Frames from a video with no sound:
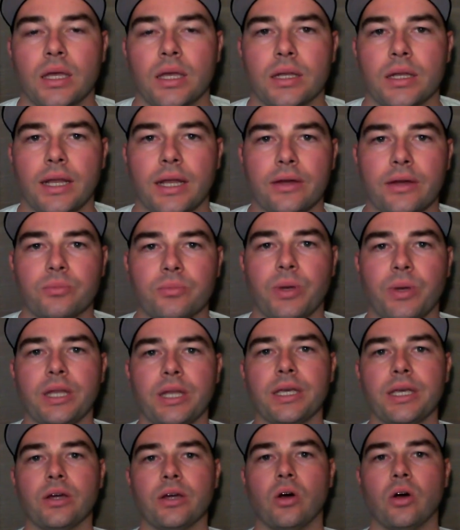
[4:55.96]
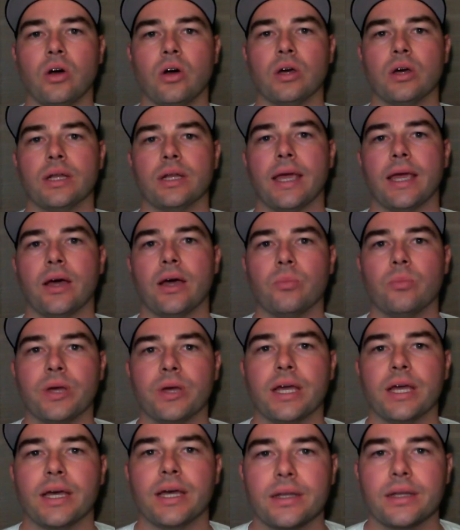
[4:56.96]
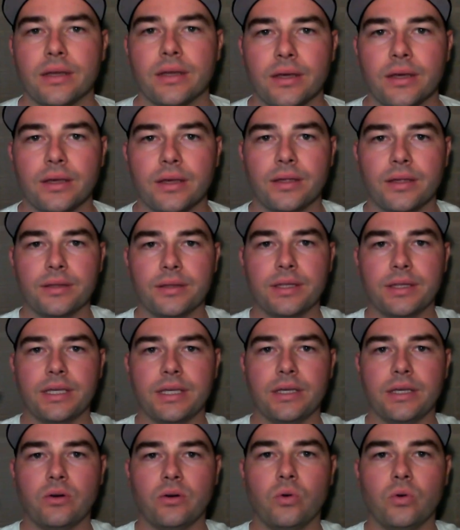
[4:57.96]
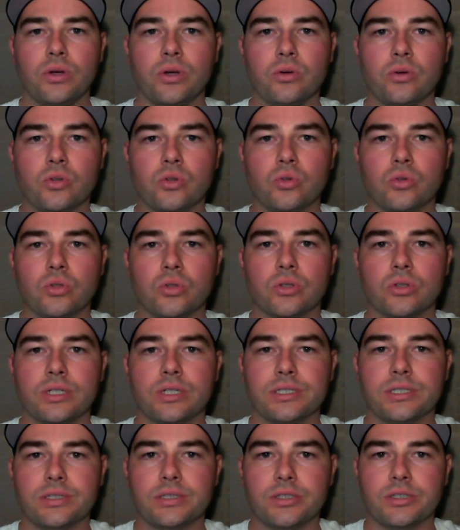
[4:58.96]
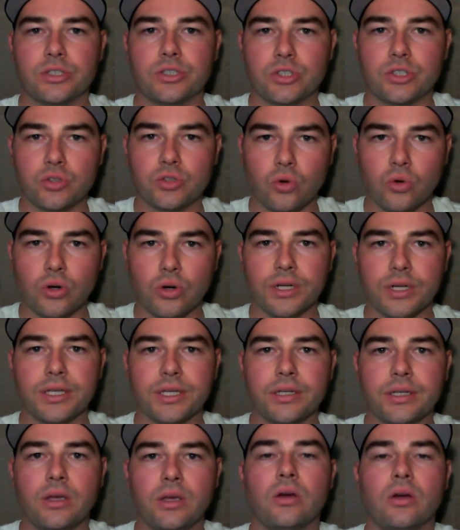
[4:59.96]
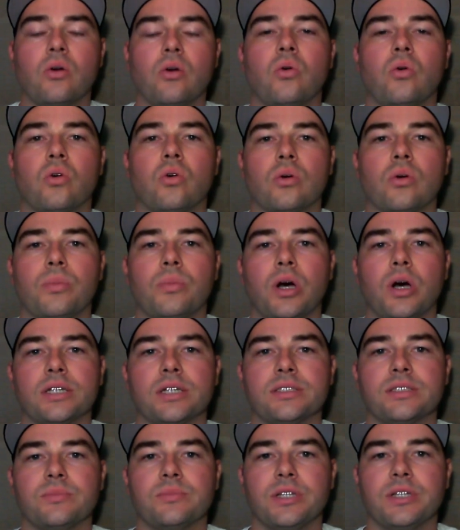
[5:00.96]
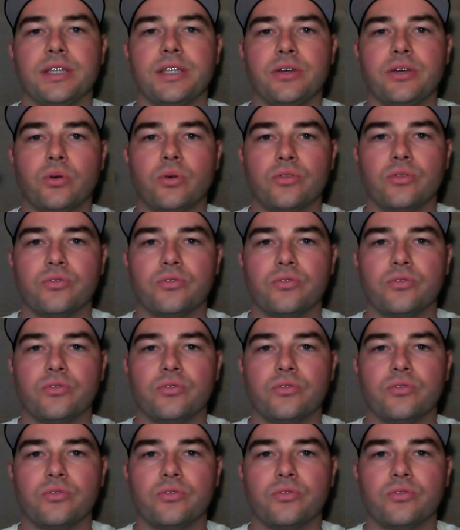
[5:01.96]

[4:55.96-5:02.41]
Now, depending on how bad the oil cooler is distorted, or possibly the oil